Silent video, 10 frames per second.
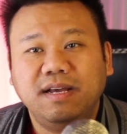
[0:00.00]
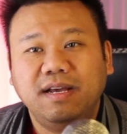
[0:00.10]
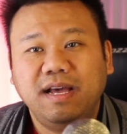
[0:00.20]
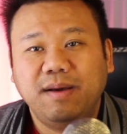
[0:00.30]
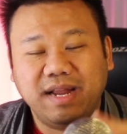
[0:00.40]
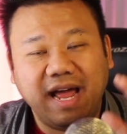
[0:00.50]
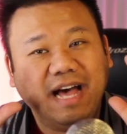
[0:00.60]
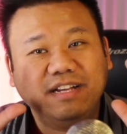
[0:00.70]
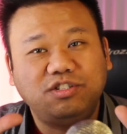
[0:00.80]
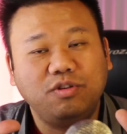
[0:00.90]
but it
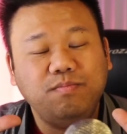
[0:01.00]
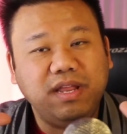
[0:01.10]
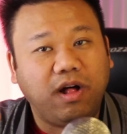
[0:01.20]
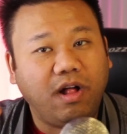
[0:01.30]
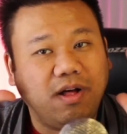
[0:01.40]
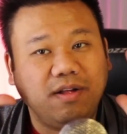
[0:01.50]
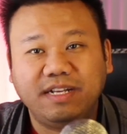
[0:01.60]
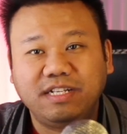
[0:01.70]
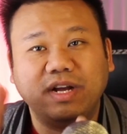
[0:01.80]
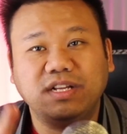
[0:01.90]
has to meet all
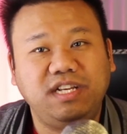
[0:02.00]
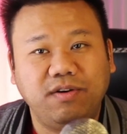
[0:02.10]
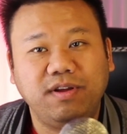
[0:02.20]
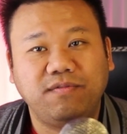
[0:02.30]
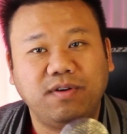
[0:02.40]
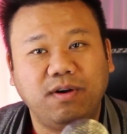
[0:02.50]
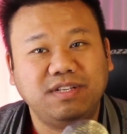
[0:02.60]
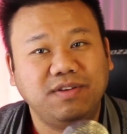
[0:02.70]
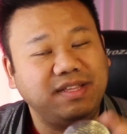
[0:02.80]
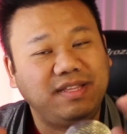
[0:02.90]
this criteria, folks.
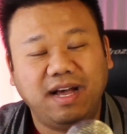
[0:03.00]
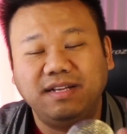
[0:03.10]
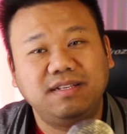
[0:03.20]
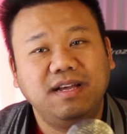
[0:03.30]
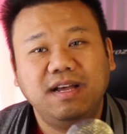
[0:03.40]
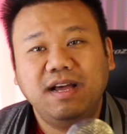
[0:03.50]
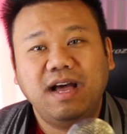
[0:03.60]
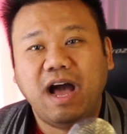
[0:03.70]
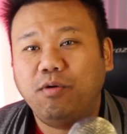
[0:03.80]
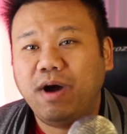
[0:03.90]
If it does,
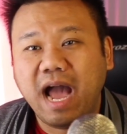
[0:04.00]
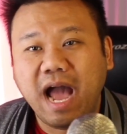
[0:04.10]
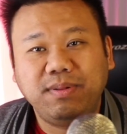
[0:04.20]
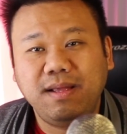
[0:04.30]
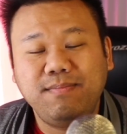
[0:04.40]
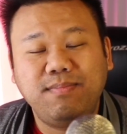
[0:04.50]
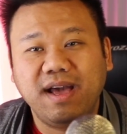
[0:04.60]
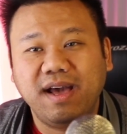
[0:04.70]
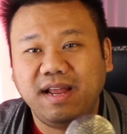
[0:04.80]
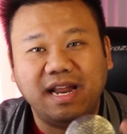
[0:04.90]
I will happily buy
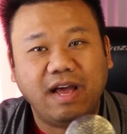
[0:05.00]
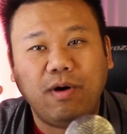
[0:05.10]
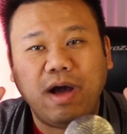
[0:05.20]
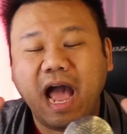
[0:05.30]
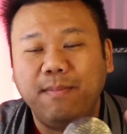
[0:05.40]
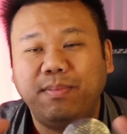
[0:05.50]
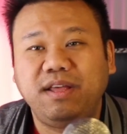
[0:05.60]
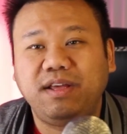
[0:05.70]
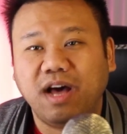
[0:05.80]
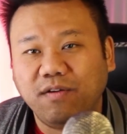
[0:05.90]
it and I will happily
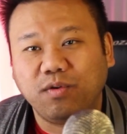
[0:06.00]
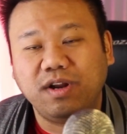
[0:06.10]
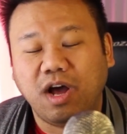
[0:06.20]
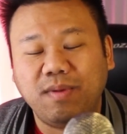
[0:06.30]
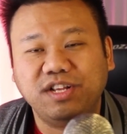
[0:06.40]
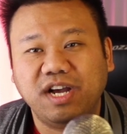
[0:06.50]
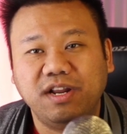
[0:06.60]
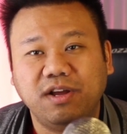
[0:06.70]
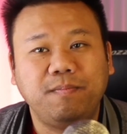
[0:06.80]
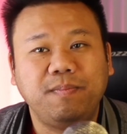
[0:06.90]
cover it on my
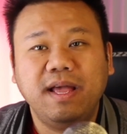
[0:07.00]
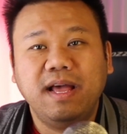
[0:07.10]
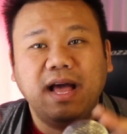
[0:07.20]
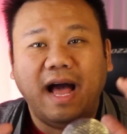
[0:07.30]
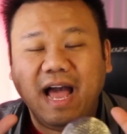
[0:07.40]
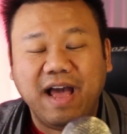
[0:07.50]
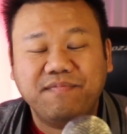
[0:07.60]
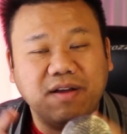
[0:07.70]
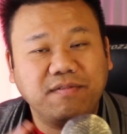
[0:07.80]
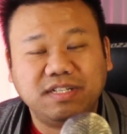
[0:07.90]
channel. I have
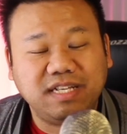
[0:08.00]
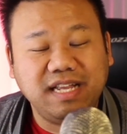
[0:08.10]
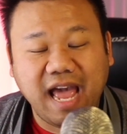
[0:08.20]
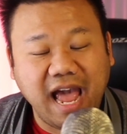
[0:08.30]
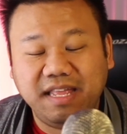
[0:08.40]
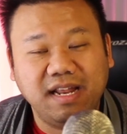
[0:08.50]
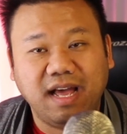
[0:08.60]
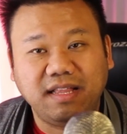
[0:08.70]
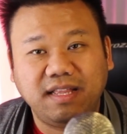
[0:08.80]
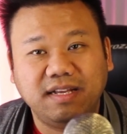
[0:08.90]
never seen anything
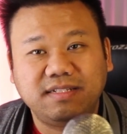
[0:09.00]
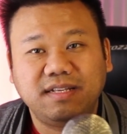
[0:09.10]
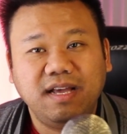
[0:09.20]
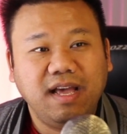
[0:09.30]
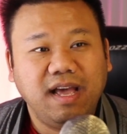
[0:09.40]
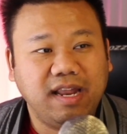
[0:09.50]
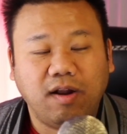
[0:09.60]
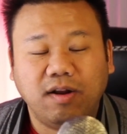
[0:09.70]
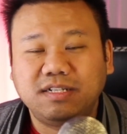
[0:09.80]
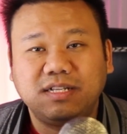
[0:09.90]
like this, and
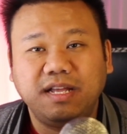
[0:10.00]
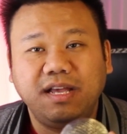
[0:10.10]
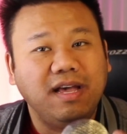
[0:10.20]
honestly,